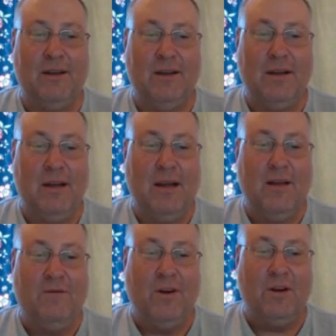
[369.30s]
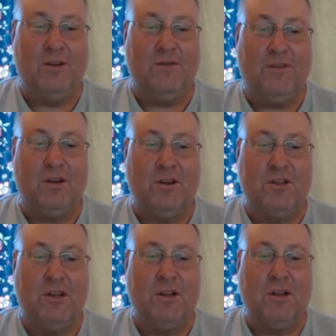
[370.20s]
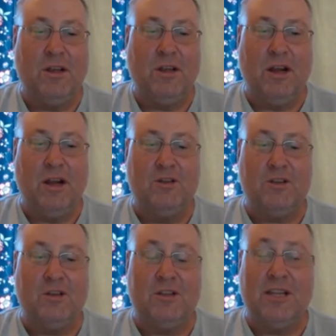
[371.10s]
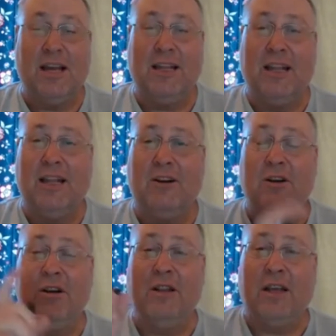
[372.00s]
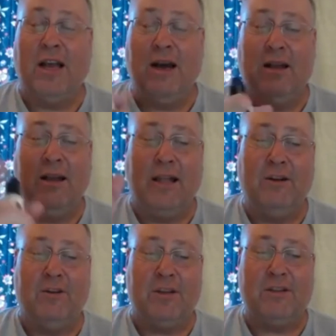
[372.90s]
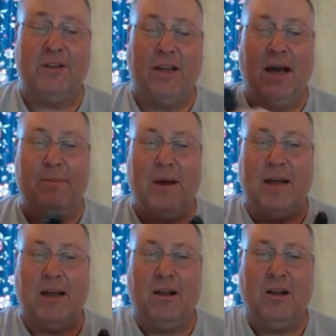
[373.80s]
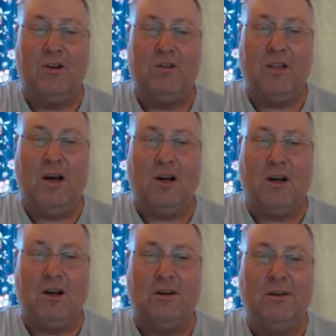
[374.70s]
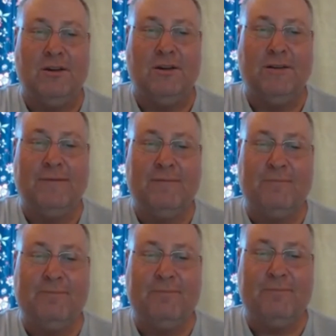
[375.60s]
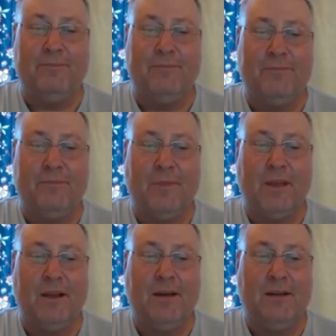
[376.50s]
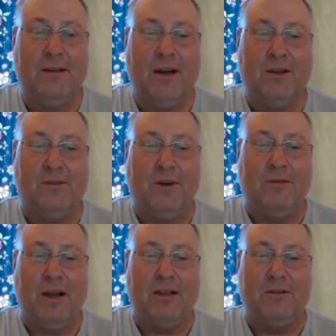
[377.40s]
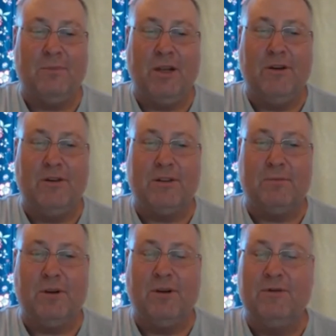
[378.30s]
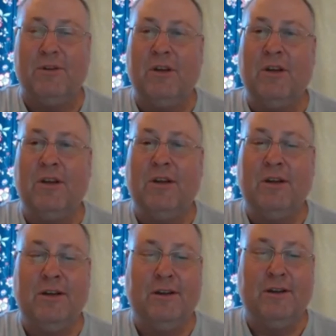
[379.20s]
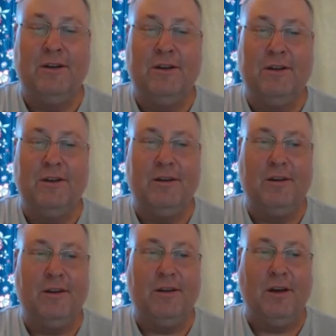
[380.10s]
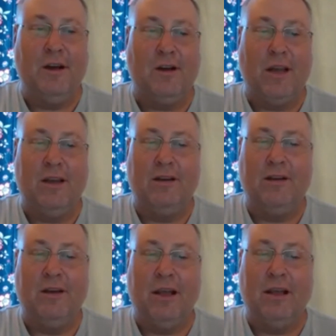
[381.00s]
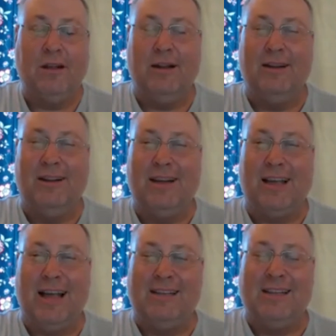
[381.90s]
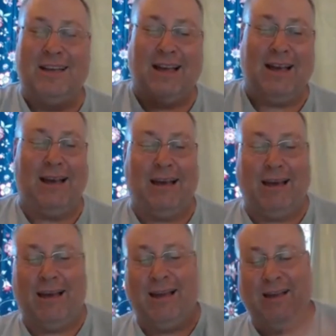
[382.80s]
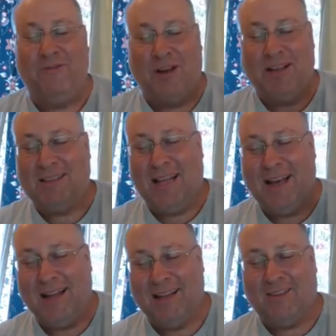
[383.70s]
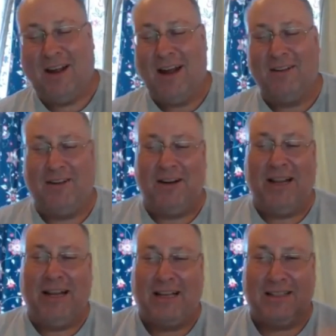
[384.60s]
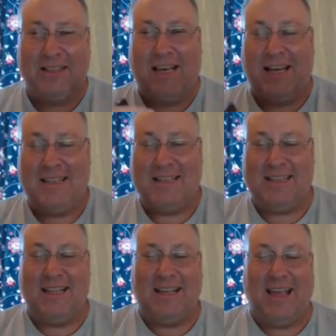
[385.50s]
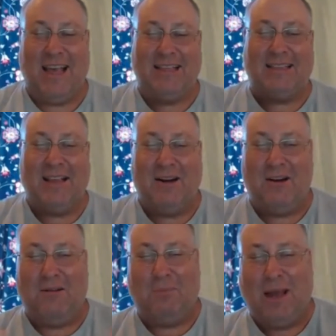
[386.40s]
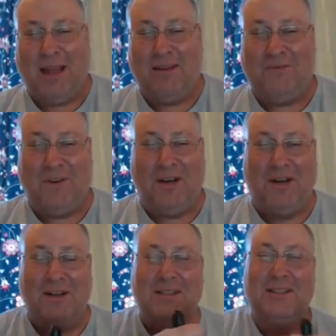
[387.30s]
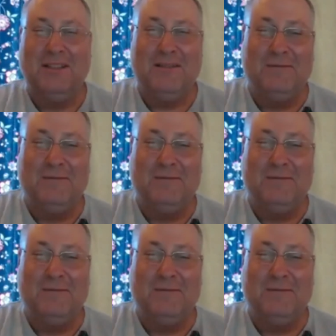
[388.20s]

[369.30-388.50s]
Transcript: Villains are first. Damn, heroes are second hindered. The co- hindrance. The combat goes longer. Yay. There are three rounds. Maneuvers approved. I got off. Okay. the guy's like, ah, he falls down on the ground. They're eating his guts. He's like, it's so painful. Yes.